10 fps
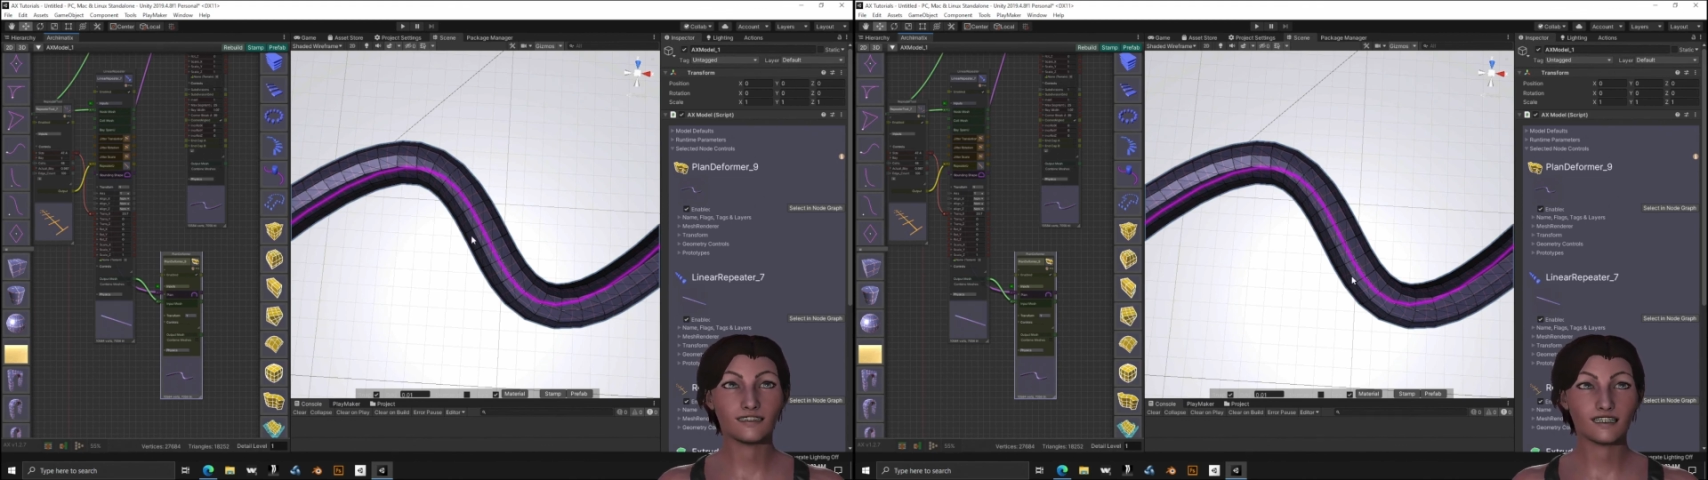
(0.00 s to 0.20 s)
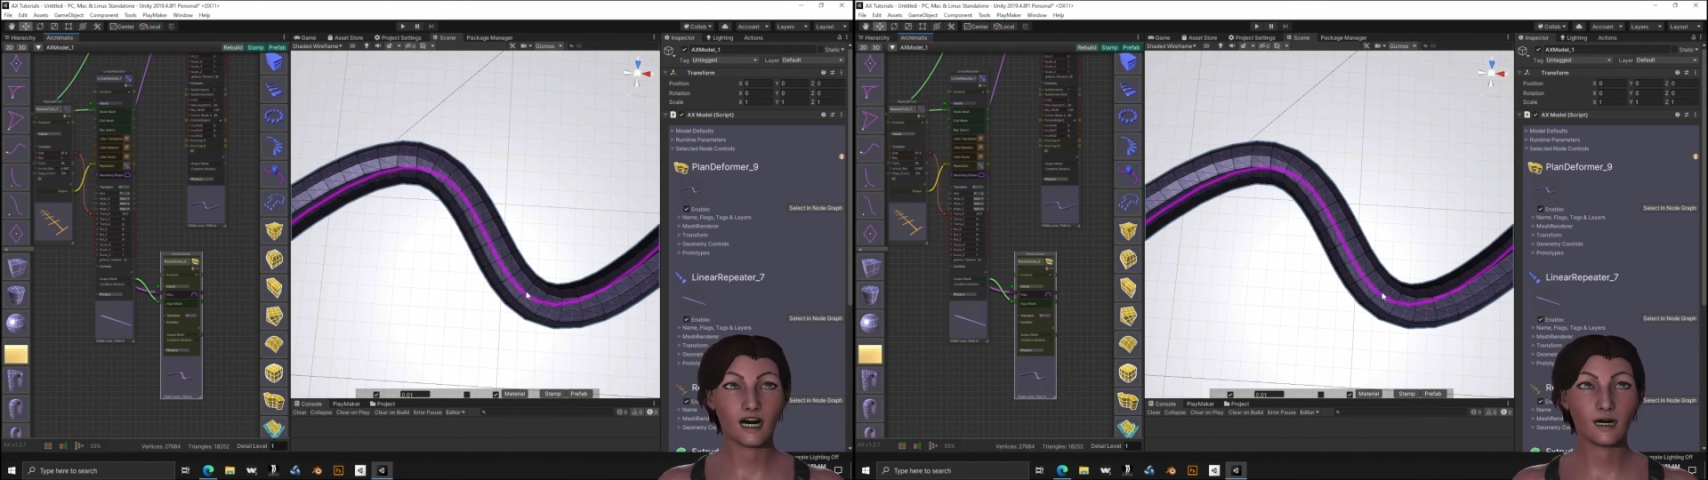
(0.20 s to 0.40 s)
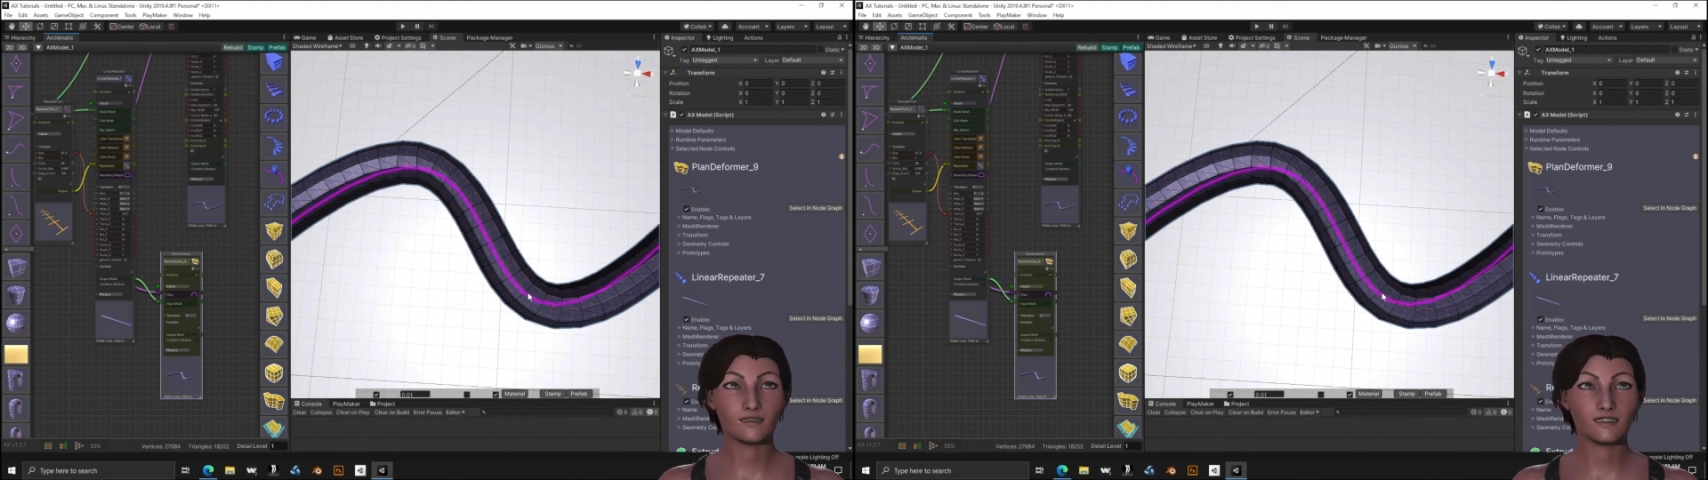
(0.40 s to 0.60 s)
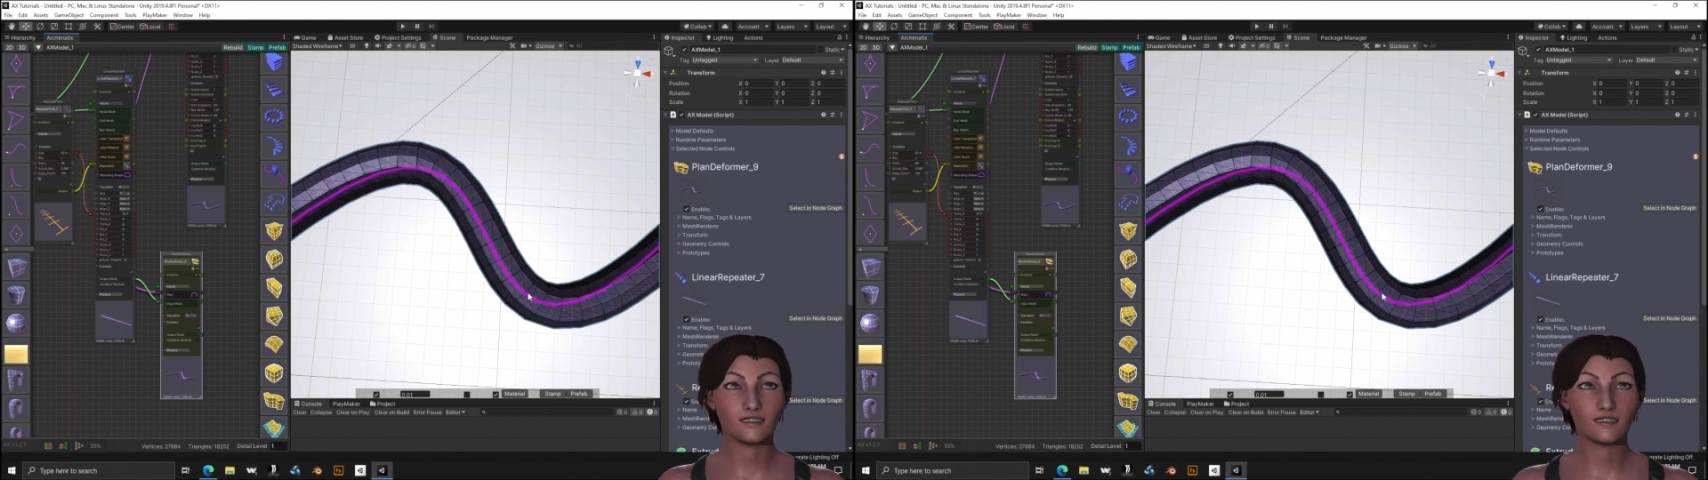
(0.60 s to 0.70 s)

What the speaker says: geometry